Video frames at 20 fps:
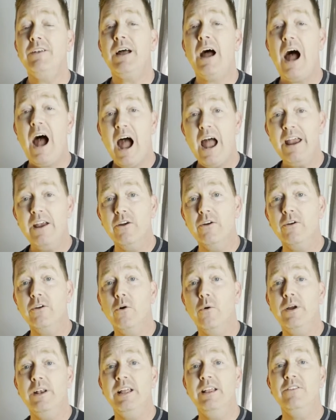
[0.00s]
higher
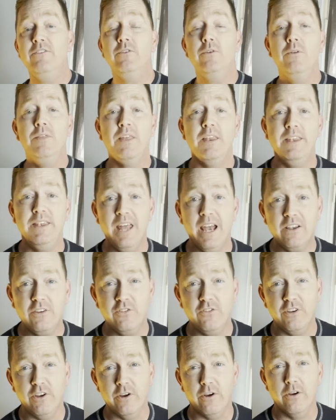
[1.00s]
going into the
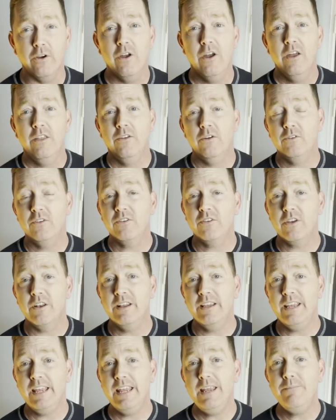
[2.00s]
next year. They're just
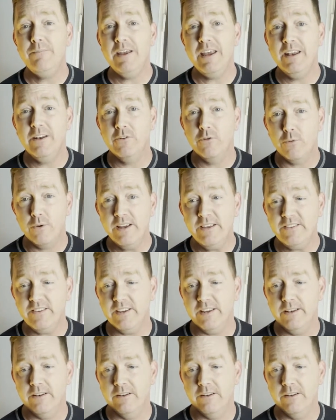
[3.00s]
going to keep increasing.